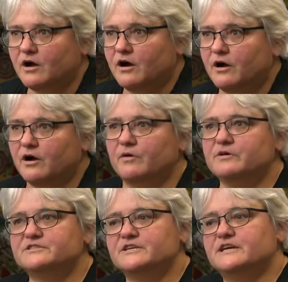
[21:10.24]
I
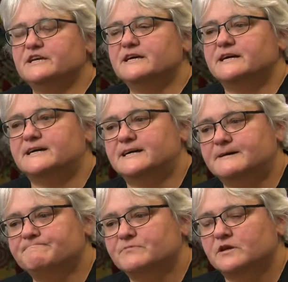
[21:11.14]
want to see
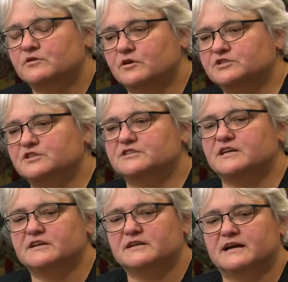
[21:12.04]
not just
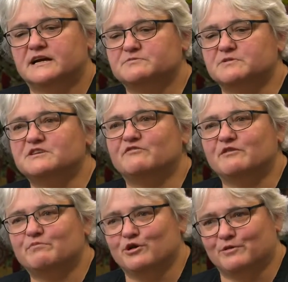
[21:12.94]
in
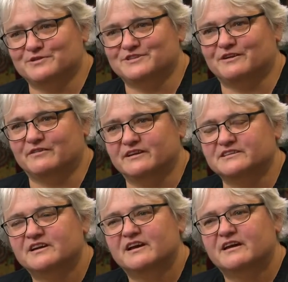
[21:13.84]
specific purpose
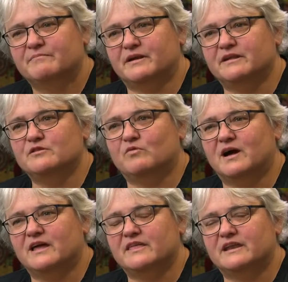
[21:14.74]
areas, but in the
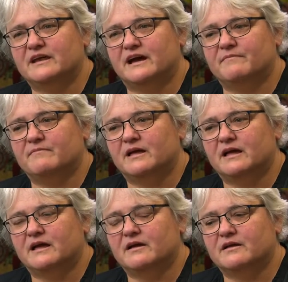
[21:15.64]
way that
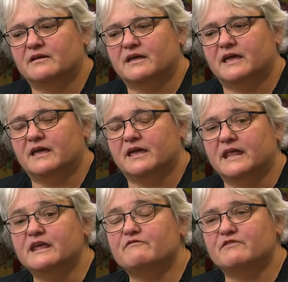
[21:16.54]

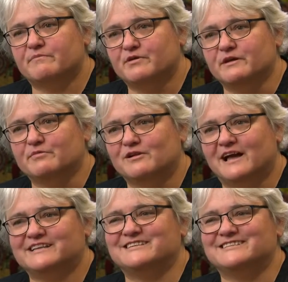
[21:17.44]
any of our people
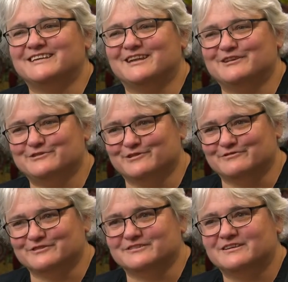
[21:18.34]
accessing any
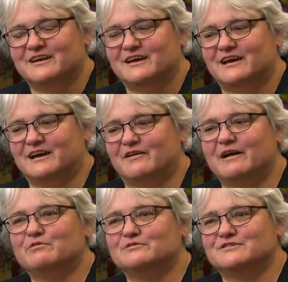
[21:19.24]
service are
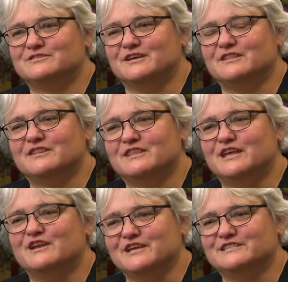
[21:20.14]
able to see that their
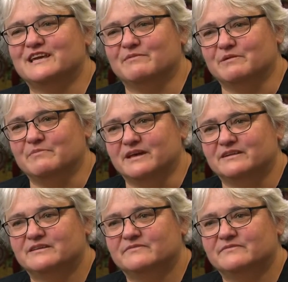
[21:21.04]
needs can be met.